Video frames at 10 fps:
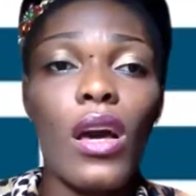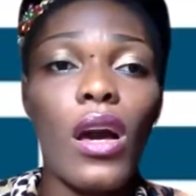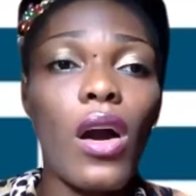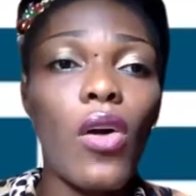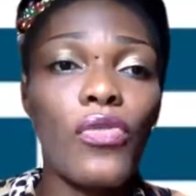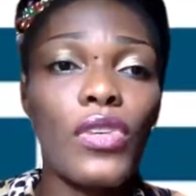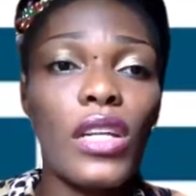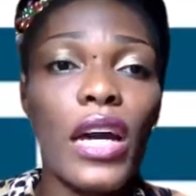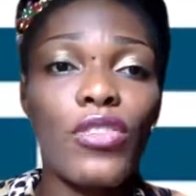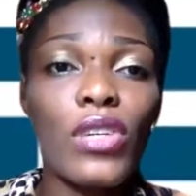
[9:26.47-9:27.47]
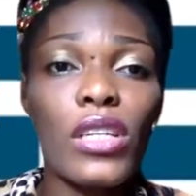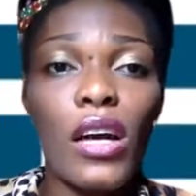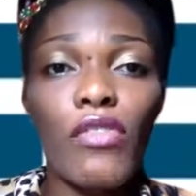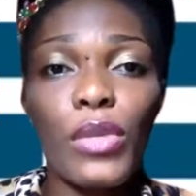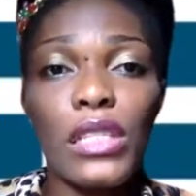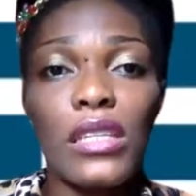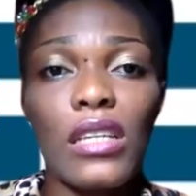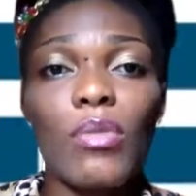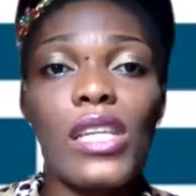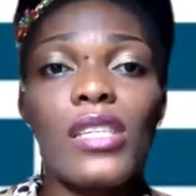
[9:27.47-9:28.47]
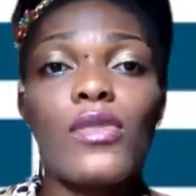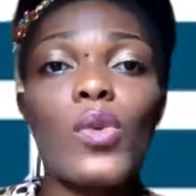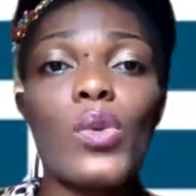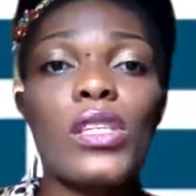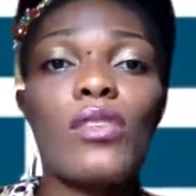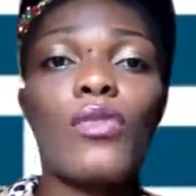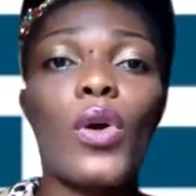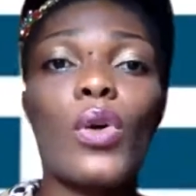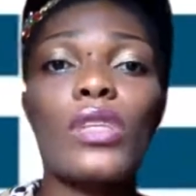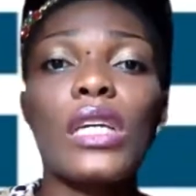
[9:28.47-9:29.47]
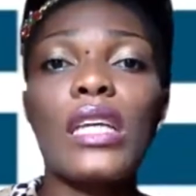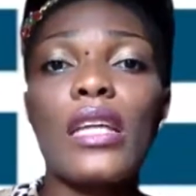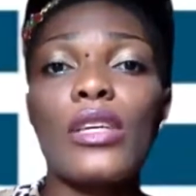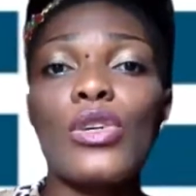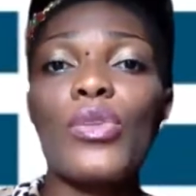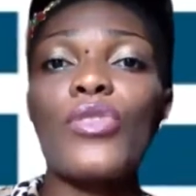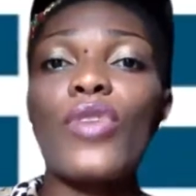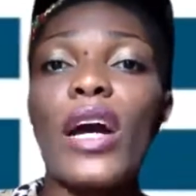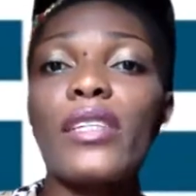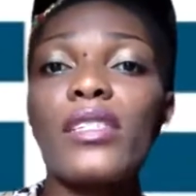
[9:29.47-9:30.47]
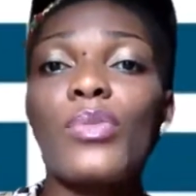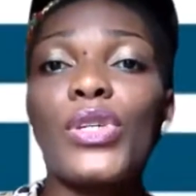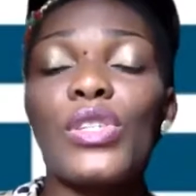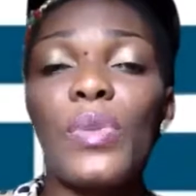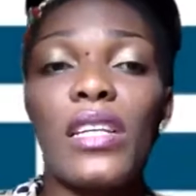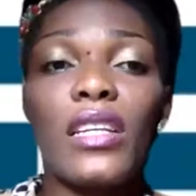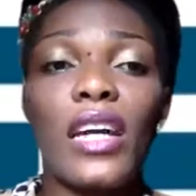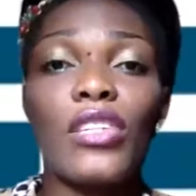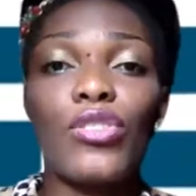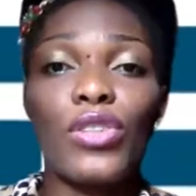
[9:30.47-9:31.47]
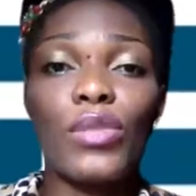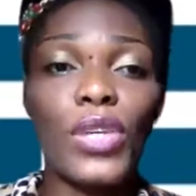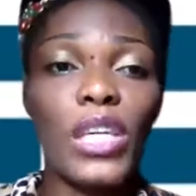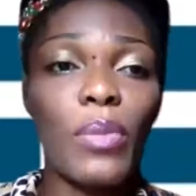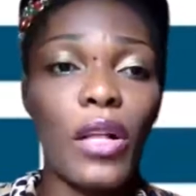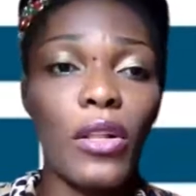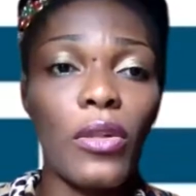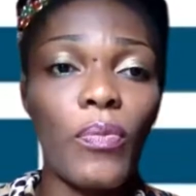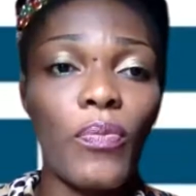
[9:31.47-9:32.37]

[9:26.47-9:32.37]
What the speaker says: of the Nigerian government and police force involved in any human rights abuse by the Nigerian people.